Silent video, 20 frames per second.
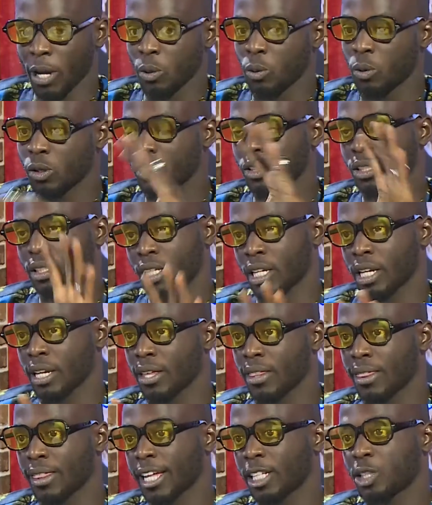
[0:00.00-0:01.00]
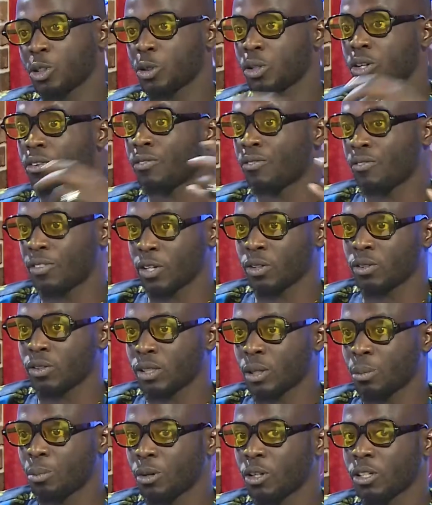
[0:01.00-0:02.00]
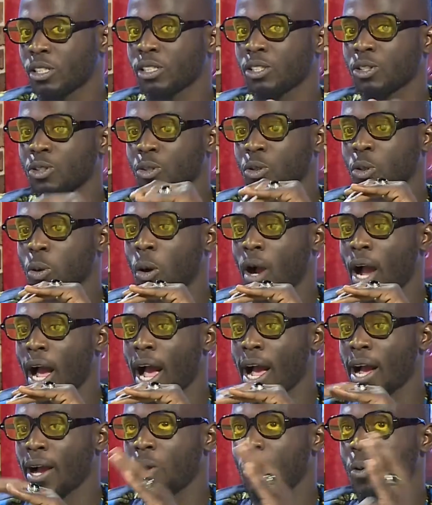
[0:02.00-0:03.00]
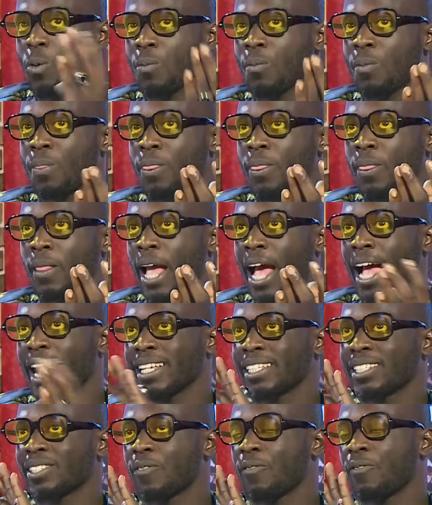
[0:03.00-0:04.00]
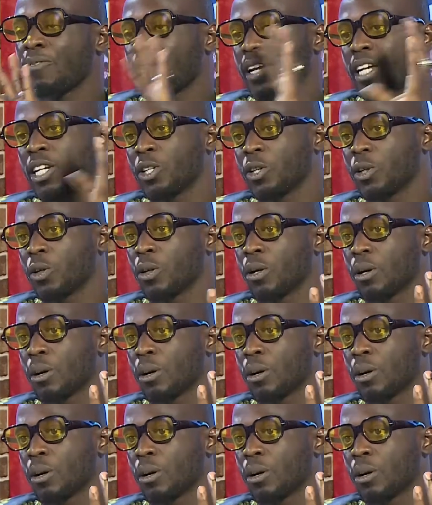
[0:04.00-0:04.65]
don't want to say that you have failed, but, you know, how has failure